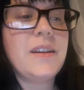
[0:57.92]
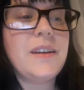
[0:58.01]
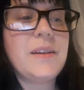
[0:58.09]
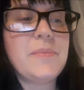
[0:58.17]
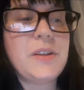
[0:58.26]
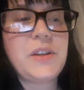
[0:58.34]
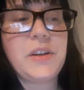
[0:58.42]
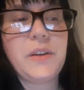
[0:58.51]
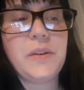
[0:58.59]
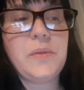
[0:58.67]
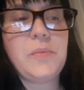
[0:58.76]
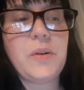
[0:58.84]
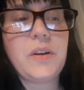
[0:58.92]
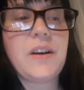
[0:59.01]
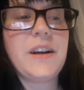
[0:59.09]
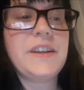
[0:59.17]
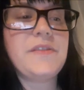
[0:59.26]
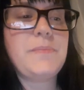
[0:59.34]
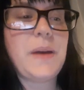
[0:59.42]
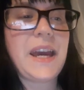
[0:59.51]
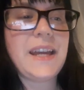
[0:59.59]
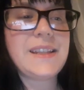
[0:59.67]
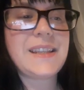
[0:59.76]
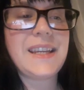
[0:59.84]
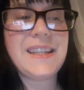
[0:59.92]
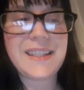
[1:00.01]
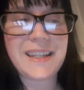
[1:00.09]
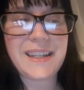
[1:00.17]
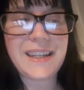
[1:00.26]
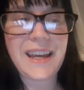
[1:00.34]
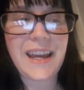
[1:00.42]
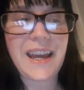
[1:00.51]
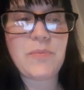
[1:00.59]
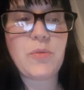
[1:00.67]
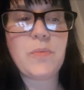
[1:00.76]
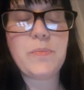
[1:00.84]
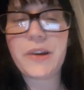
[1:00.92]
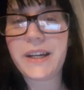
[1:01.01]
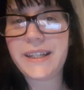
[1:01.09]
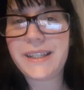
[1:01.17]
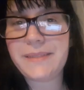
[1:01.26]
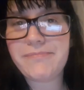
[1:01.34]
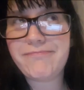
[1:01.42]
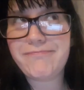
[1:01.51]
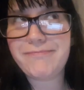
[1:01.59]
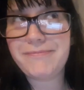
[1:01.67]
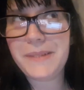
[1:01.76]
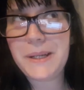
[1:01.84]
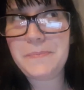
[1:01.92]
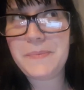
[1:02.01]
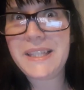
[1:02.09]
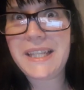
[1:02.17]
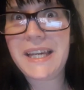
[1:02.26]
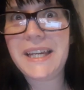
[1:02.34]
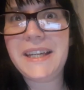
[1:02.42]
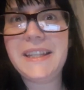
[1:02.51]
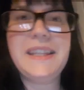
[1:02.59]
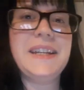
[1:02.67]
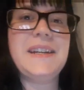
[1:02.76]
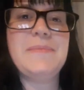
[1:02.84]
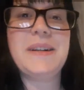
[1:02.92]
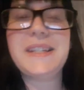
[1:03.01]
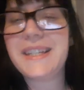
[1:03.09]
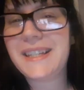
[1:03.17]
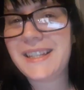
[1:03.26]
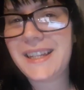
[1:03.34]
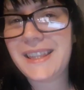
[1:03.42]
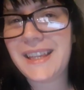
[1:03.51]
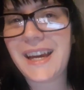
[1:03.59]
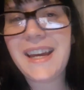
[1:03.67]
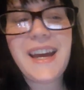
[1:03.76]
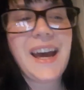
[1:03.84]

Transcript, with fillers: Number two, what kind of pet is it and what breed? Oopsie, I think I might have just said that.